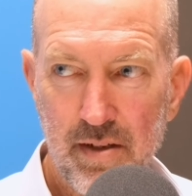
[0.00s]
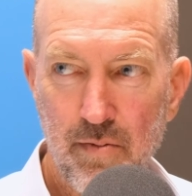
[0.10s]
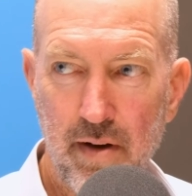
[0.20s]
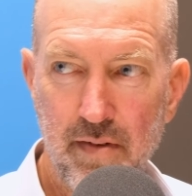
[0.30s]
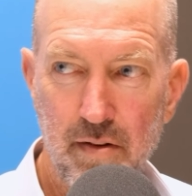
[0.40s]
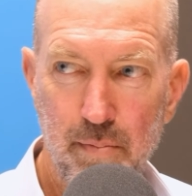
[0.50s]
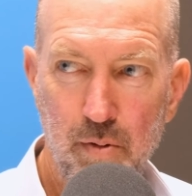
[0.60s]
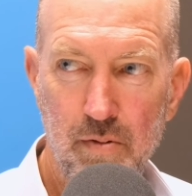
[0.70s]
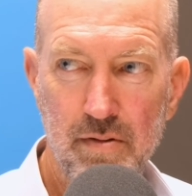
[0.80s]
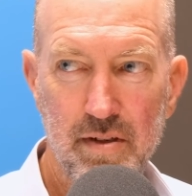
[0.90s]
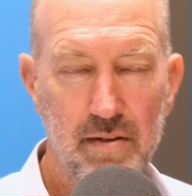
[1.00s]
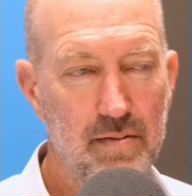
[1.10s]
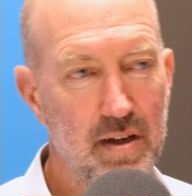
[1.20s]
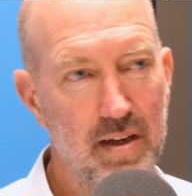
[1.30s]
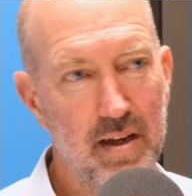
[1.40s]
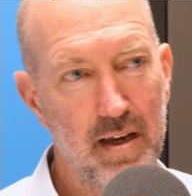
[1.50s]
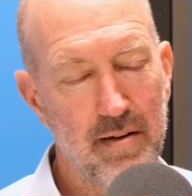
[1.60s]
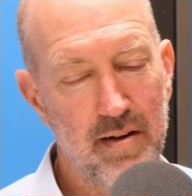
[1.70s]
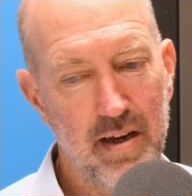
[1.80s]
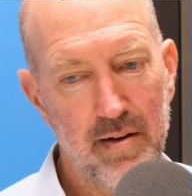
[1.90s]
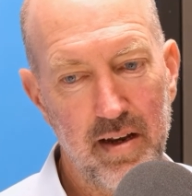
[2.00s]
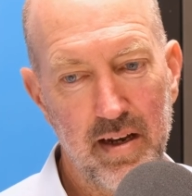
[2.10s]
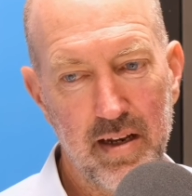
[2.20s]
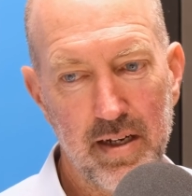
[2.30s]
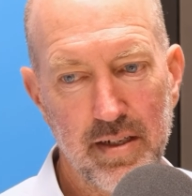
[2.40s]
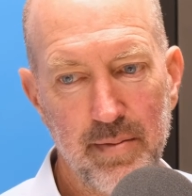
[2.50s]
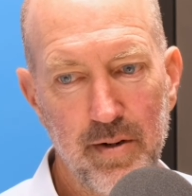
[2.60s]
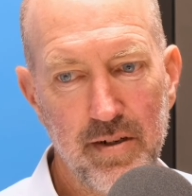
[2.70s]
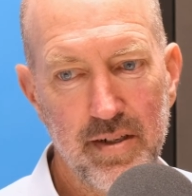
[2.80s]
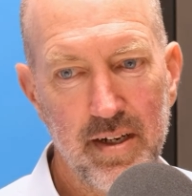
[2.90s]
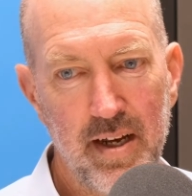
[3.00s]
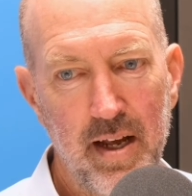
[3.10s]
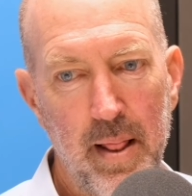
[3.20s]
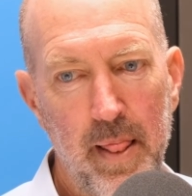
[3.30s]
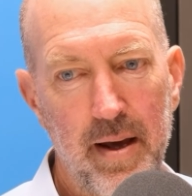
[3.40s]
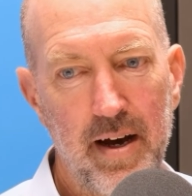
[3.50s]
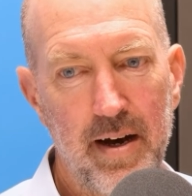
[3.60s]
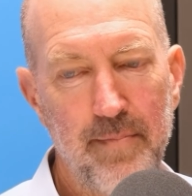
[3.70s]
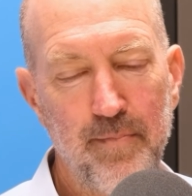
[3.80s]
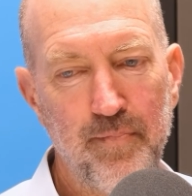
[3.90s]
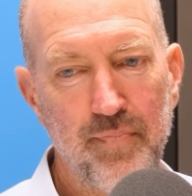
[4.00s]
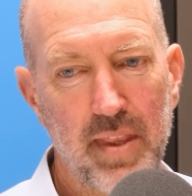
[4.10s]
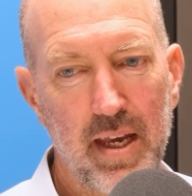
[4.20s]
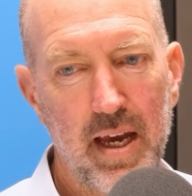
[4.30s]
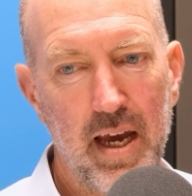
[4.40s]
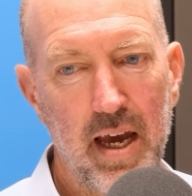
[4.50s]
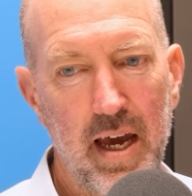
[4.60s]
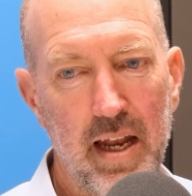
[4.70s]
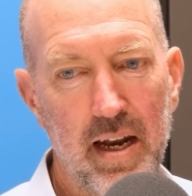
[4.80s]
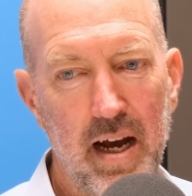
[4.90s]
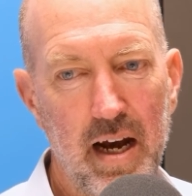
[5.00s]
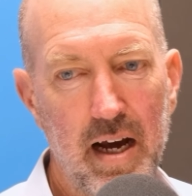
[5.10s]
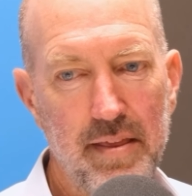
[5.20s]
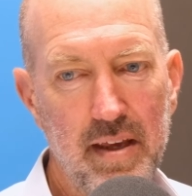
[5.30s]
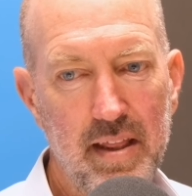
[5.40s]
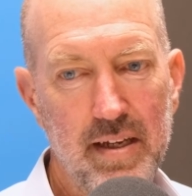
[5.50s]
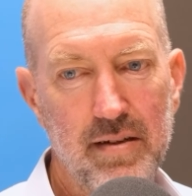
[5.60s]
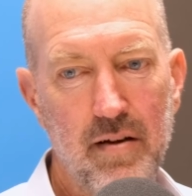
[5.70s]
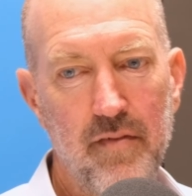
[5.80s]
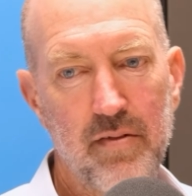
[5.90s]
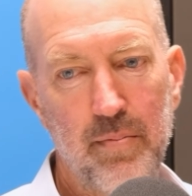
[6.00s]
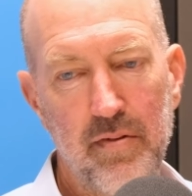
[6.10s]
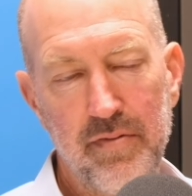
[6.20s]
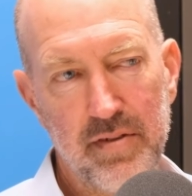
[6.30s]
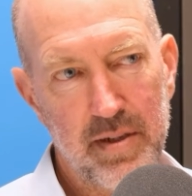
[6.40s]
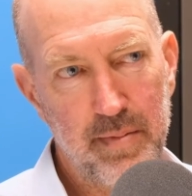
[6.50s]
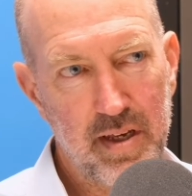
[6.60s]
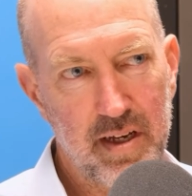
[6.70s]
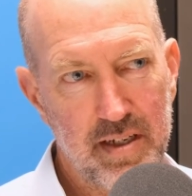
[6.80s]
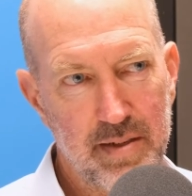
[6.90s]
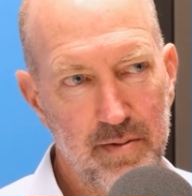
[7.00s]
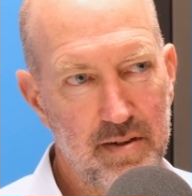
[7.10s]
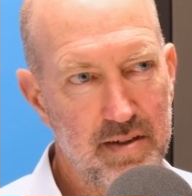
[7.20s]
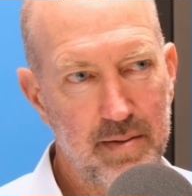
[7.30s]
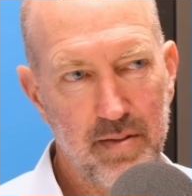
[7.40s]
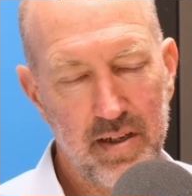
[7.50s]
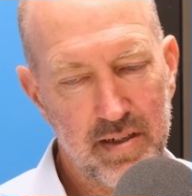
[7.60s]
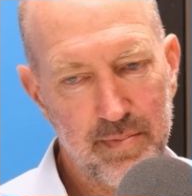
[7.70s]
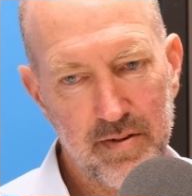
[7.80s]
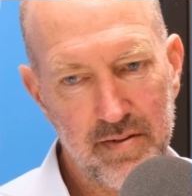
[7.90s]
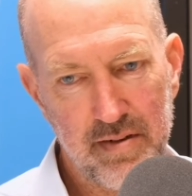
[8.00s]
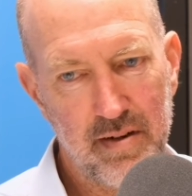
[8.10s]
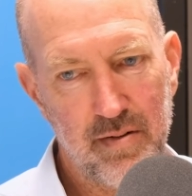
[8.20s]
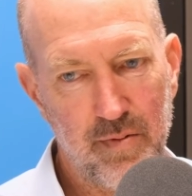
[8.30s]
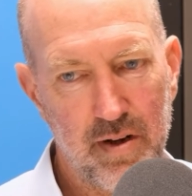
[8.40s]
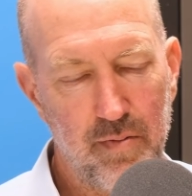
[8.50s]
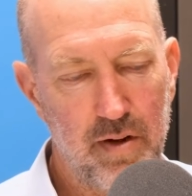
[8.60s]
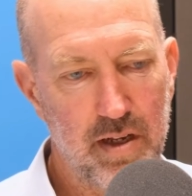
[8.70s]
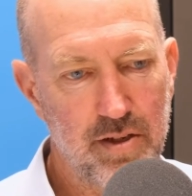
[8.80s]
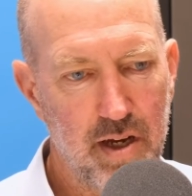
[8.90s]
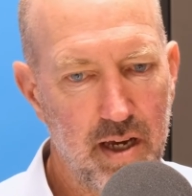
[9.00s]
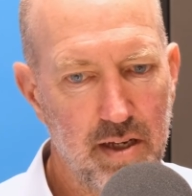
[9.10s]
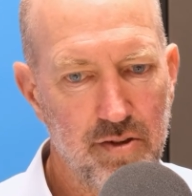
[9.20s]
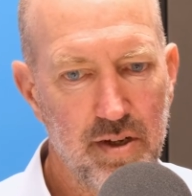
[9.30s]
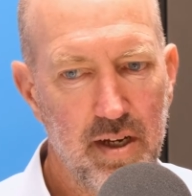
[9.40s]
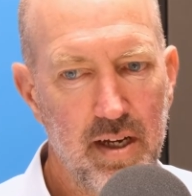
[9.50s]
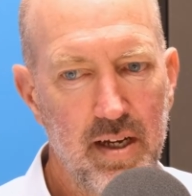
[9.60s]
revenue pools and customers. And I think that's comfortable for some of the customers, and some customers, you know, want to change.